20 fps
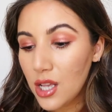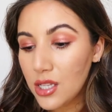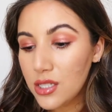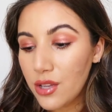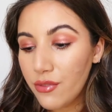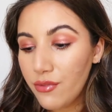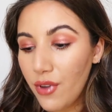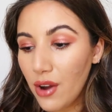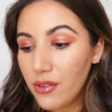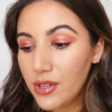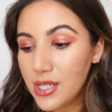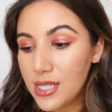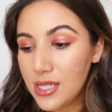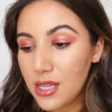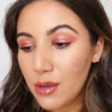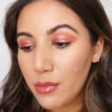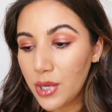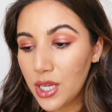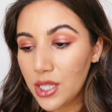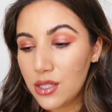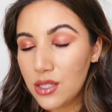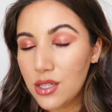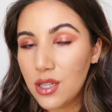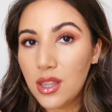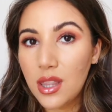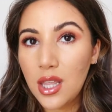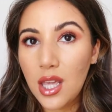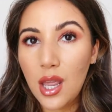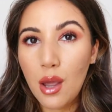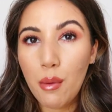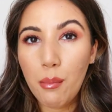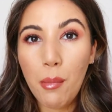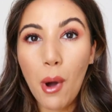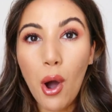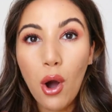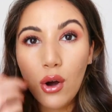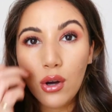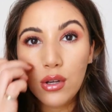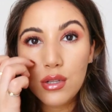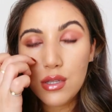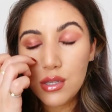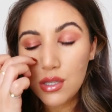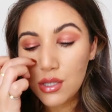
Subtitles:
So very similar to the pot.